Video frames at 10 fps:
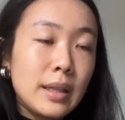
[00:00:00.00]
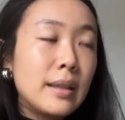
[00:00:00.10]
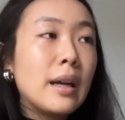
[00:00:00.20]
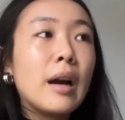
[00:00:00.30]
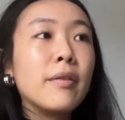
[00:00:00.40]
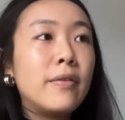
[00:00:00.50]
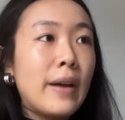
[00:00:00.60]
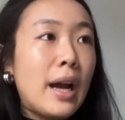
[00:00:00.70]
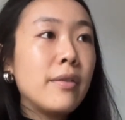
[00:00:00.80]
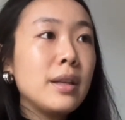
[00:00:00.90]
There are
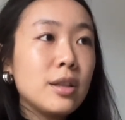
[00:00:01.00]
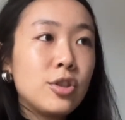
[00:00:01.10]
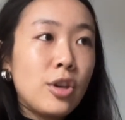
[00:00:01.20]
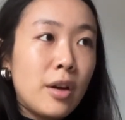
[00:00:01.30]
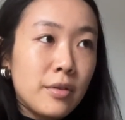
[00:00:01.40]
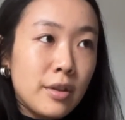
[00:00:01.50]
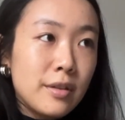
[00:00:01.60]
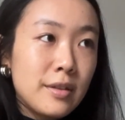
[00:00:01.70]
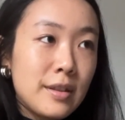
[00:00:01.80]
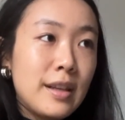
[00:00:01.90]
various
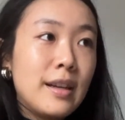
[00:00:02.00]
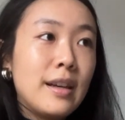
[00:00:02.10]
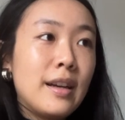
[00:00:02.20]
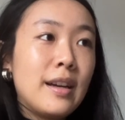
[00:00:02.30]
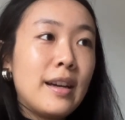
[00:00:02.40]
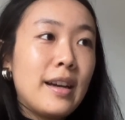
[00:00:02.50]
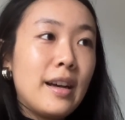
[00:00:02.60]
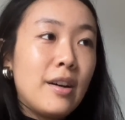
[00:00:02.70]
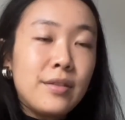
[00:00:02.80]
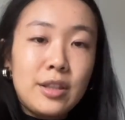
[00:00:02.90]
genres
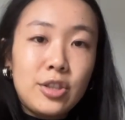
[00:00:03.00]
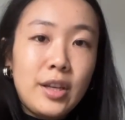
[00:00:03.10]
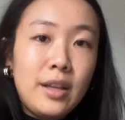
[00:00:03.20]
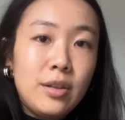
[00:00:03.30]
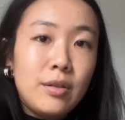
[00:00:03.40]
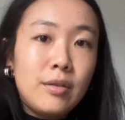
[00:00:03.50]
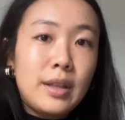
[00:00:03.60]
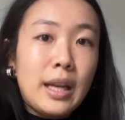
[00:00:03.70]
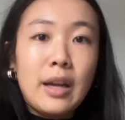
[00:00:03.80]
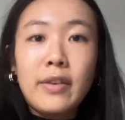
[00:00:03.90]
on this channel
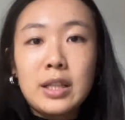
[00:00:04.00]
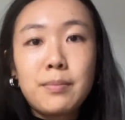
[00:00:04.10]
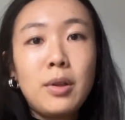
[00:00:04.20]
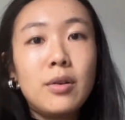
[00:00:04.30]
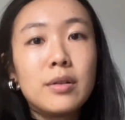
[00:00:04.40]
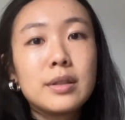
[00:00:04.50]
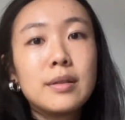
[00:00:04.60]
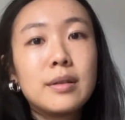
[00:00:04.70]
that I've explored.